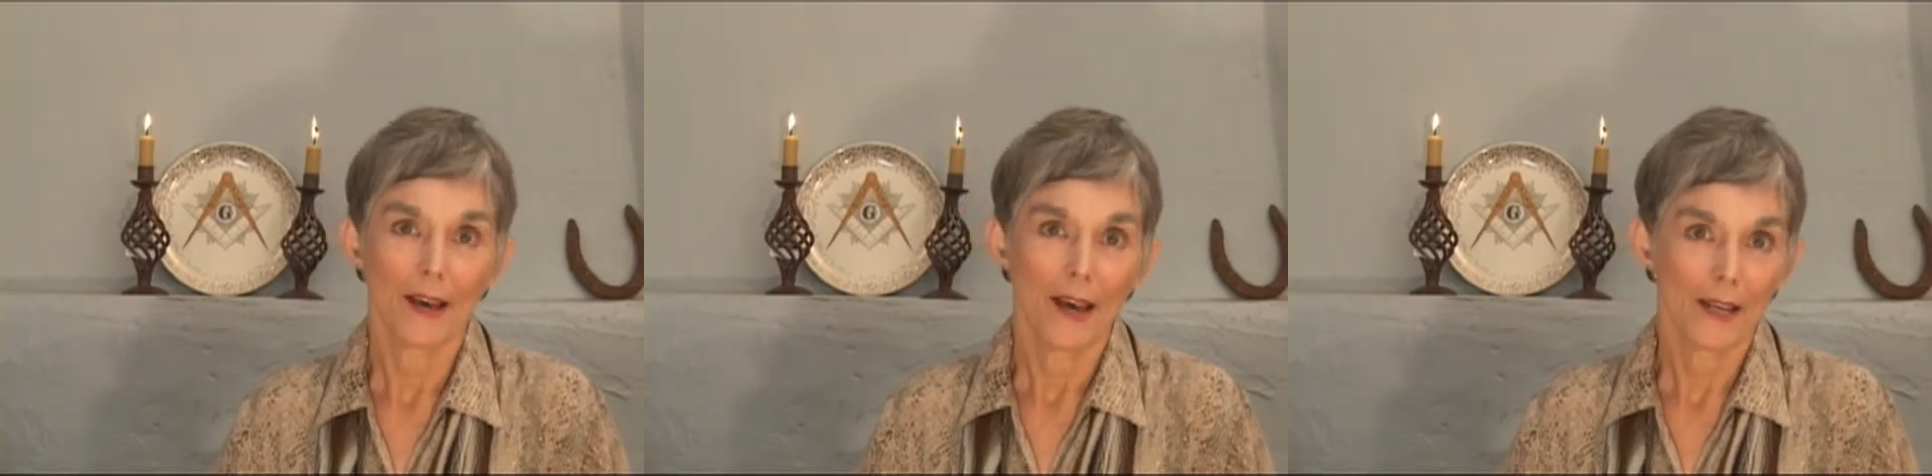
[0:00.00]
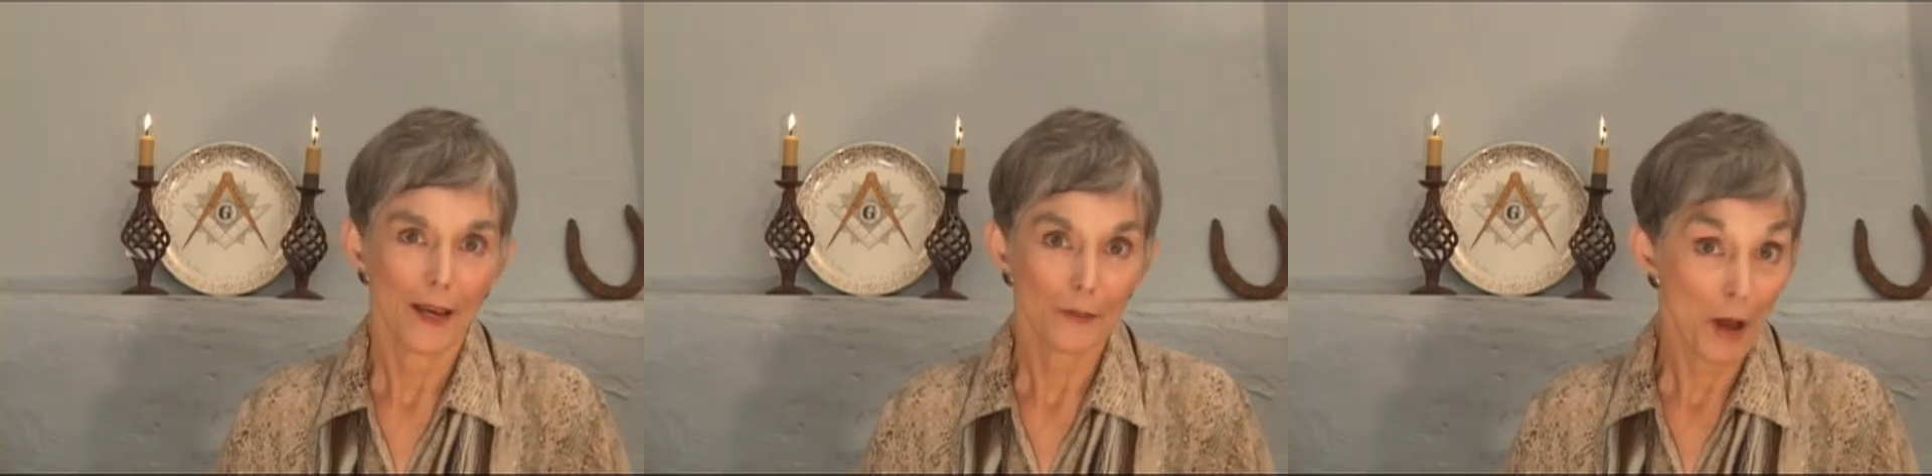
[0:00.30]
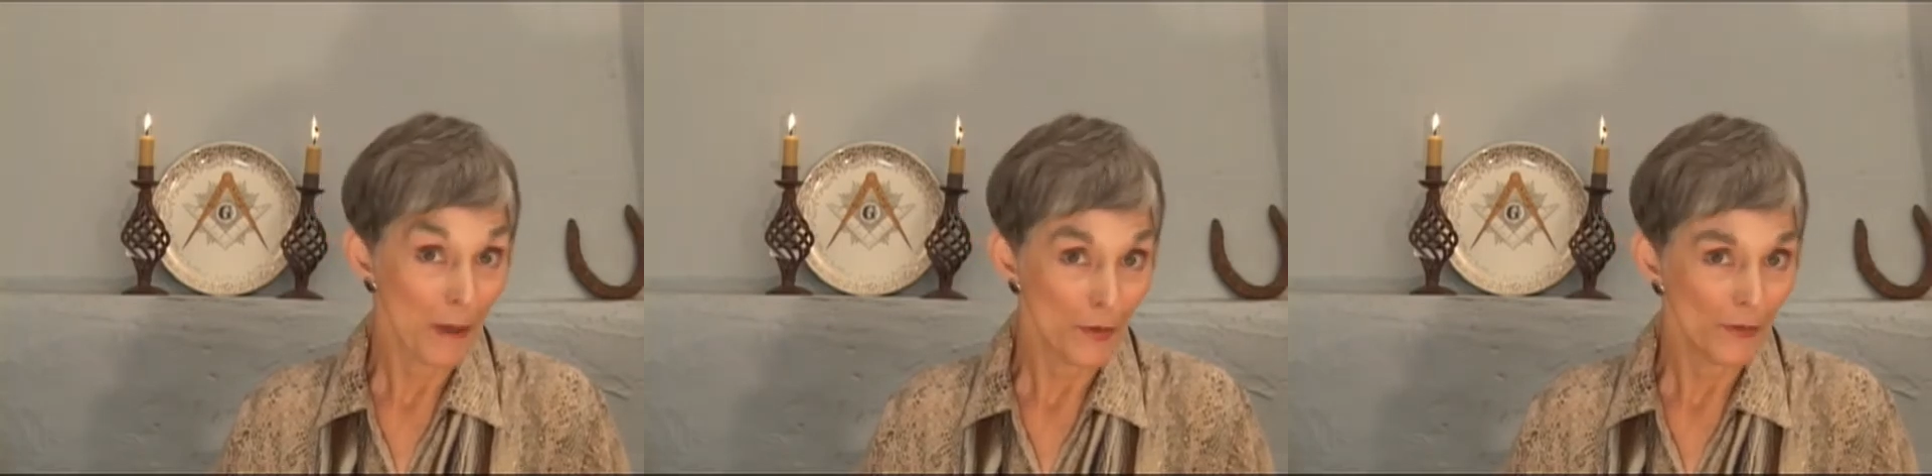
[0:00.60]
and after
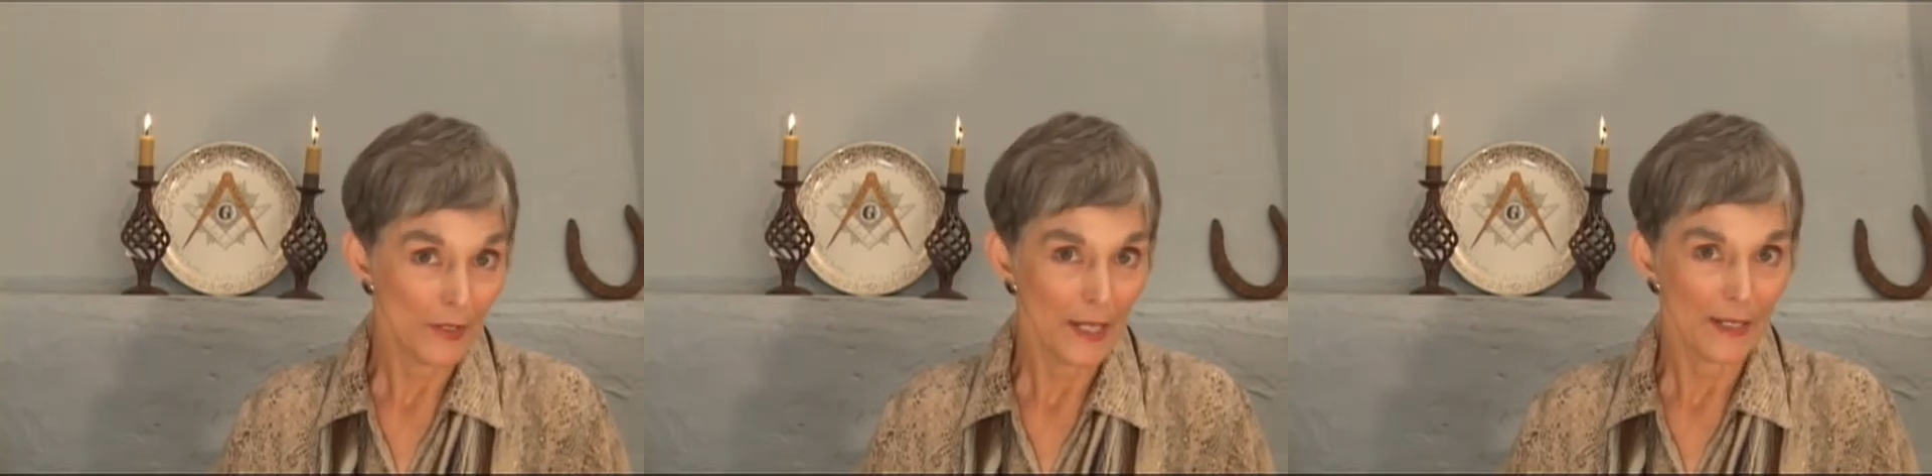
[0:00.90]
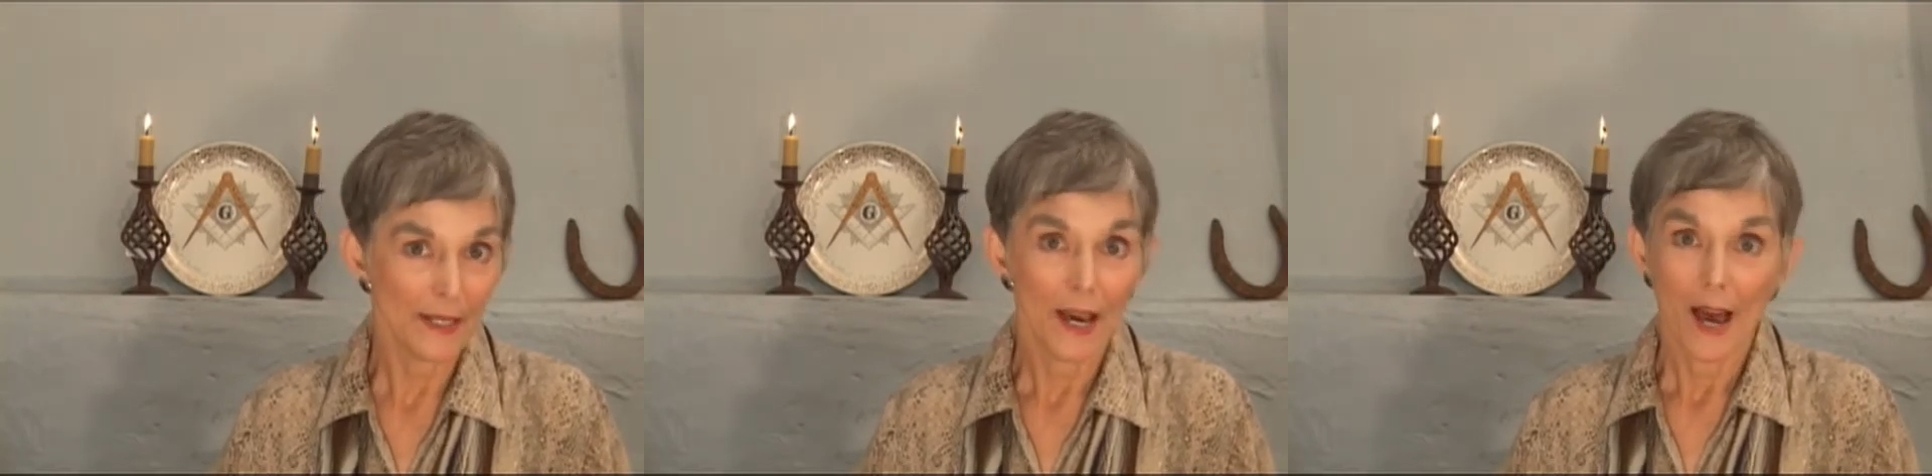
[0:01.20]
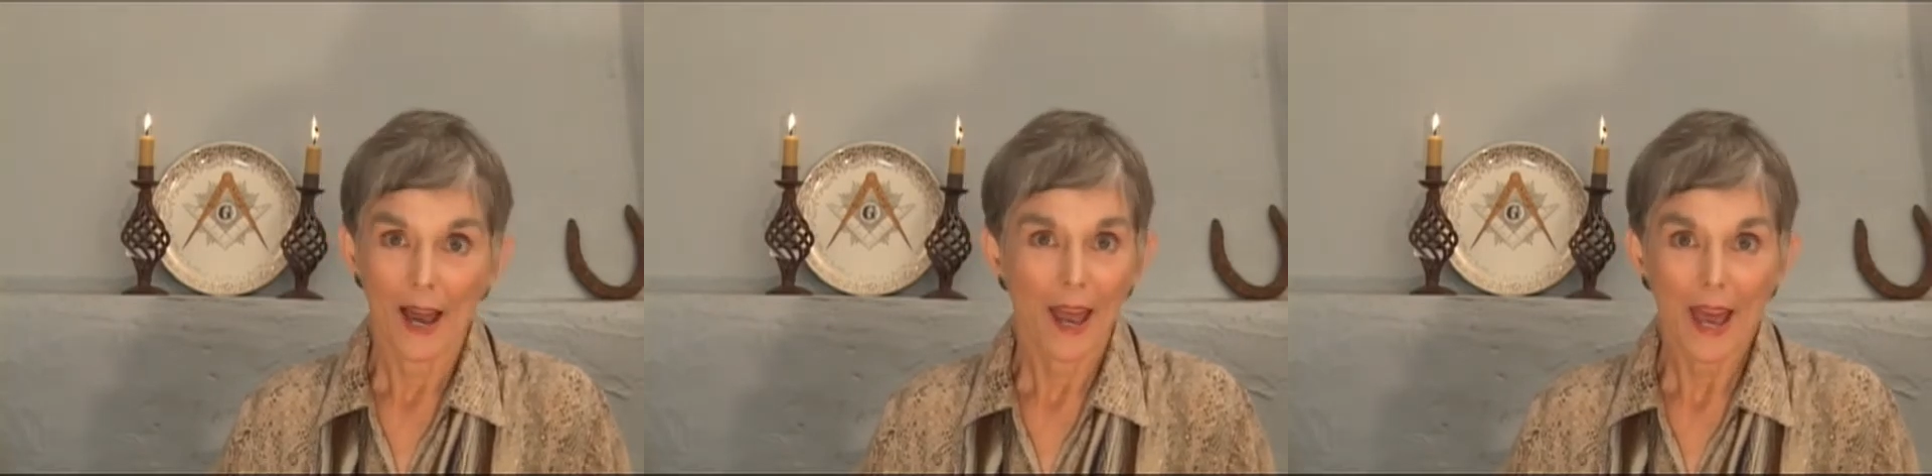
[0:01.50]
I moved in,
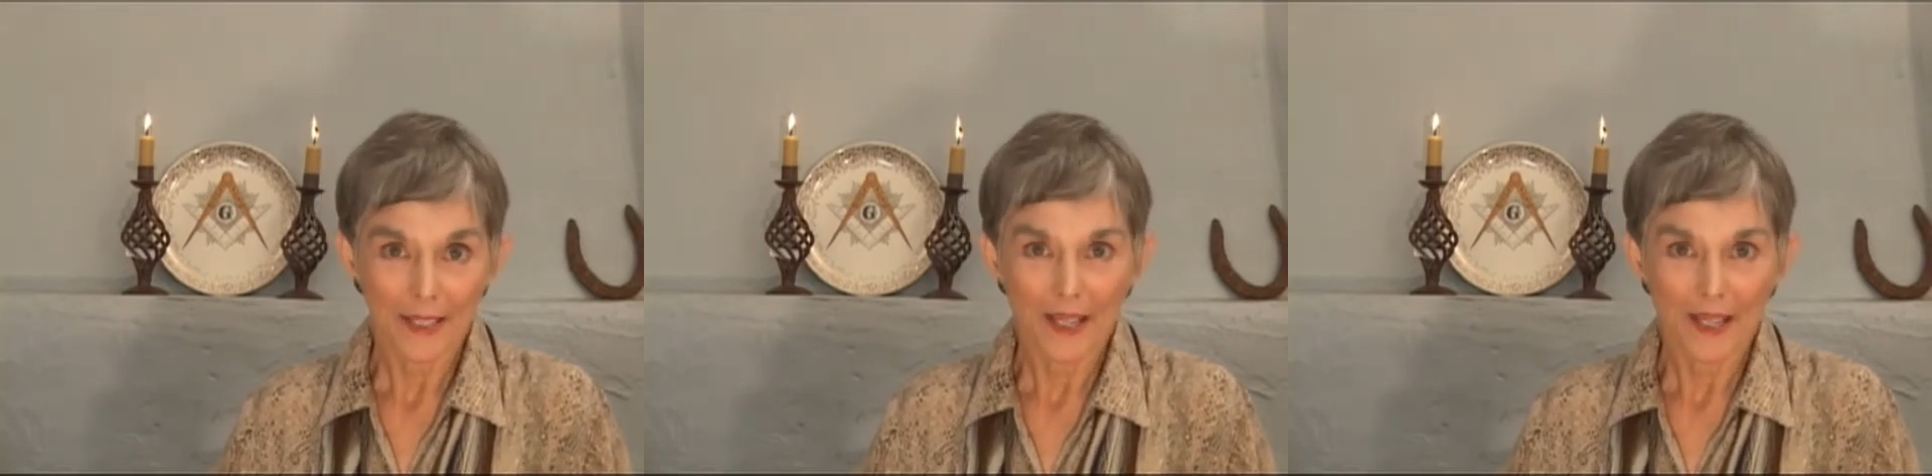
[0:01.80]
I had